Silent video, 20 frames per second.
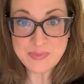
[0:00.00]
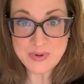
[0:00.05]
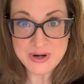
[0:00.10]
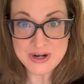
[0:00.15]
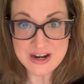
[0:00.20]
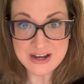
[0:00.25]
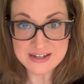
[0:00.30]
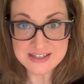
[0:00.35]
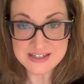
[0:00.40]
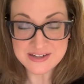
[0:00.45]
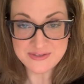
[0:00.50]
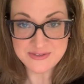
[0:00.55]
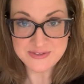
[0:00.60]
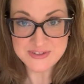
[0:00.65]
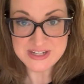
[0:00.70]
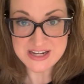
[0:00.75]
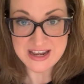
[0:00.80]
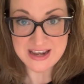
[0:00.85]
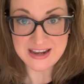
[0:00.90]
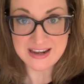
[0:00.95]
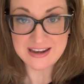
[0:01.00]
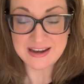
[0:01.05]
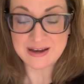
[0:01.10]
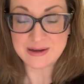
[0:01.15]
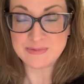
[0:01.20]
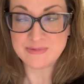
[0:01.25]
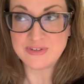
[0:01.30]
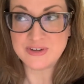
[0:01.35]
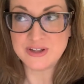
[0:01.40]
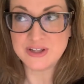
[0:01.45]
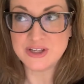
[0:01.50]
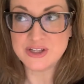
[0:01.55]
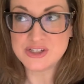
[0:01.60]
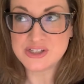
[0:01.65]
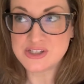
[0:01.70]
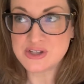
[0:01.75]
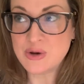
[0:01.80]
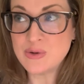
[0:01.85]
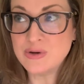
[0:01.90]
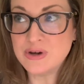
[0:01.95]
productive day. I'm feeling
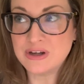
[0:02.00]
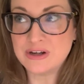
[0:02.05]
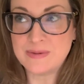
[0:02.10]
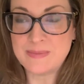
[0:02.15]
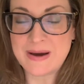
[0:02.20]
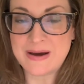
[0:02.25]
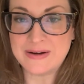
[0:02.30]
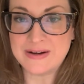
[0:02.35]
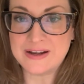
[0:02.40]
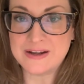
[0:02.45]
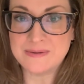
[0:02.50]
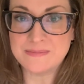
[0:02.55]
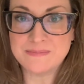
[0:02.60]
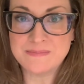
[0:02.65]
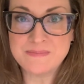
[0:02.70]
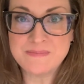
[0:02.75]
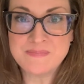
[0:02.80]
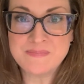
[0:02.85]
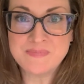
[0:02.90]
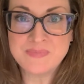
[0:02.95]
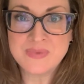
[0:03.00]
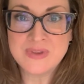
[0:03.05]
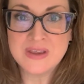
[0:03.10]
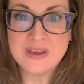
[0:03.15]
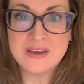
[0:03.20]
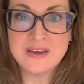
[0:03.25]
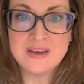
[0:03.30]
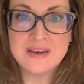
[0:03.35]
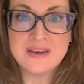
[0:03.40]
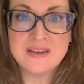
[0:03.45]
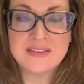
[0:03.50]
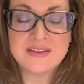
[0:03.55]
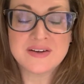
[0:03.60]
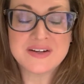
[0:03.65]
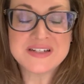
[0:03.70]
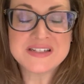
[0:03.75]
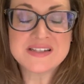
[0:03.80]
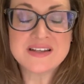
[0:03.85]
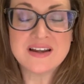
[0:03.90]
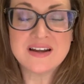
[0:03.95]
so good about it. There
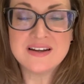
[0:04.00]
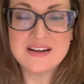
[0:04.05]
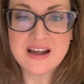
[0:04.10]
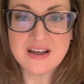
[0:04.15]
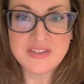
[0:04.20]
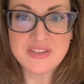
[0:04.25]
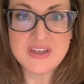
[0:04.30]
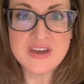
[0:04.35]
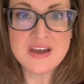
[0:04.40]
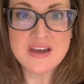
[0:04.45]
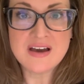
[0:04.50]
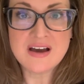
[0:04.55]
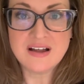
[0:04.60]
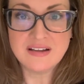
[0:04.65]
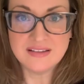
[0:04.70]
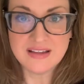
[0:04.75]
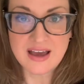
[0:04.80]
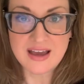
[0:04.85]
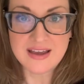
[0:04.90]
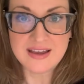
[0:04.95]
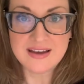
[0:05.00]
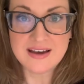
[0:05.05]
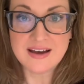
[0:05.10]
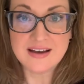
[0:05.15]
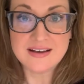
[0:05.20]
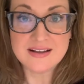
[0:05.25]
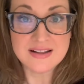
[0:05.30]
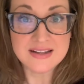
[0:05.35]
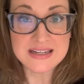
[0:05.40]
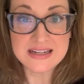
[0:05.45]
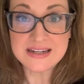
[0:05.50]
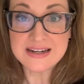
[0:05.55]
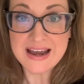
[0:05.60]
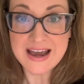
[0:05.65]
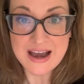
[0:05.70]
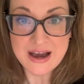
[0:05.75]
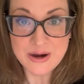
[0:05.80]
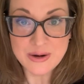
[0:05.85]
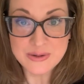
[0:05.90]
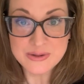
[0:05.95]
is nothing like a clean
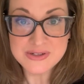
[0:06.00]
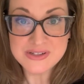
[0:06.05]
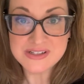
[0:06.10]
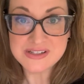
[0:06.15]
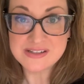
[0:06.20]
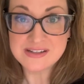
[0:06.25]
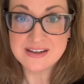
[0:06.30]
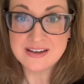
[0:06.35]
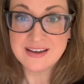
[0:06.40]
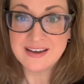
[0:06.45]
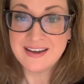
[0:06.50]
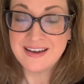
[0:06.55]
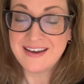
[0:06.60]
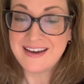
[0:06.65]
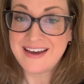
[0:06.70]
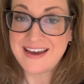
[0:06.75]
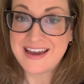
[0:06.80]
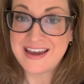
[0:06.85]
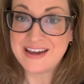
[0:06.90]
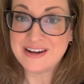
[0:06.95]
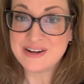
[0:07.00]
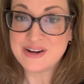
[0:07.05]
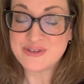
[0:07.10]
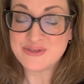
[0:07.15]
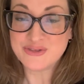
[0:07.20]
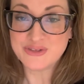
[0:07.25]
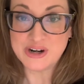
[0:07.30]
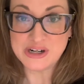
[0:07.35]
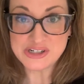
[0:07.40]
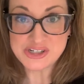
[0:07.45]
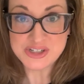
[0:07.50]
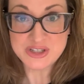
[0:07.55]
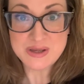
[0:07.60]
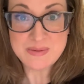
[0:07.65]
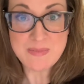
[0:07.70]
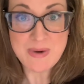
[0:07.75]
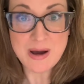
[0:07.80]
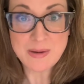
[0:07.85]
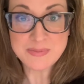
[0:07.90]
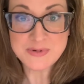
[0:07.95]
house and freshly
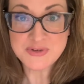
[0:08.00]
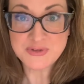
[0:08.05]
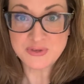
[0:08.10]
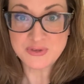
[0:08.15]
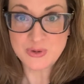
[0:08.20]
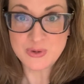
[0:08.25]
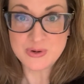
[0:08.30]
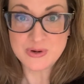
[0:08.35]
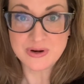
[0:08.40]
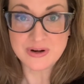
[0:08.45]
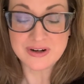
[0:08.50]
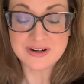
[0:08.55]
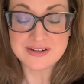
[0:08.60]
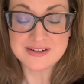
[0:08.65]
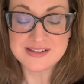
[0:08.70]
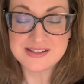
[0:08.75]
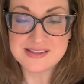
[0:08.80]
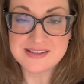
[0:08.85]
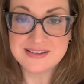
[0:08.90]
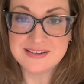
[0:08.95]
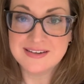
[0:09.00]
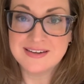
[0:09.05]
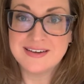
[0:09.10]
mopped floors.